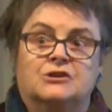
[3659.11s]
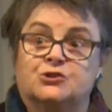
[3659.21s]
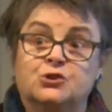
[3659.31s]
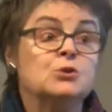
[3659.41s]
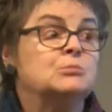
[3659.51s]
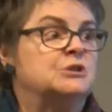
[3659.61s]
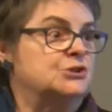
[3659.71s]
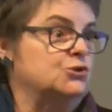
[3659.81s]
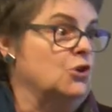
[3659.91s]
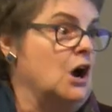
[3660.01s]
assumed
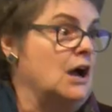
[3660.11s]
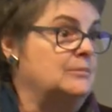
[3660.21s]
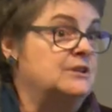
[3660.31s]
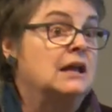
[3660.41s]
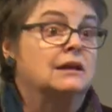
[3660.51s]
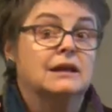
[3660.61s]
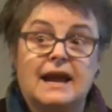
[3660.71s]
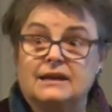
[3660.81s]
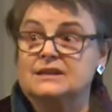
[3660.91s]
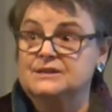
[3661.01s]
describes
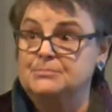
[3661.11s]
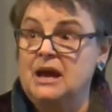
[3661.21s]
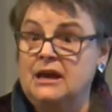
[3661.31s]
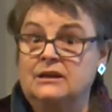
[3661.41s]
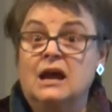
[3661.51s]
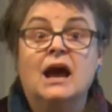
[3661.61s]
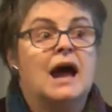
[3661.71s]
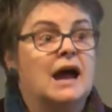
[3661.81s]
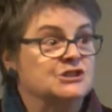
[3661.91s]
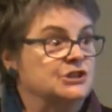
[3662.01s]
landless men,
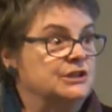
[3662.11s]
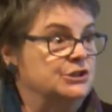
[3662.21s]
actually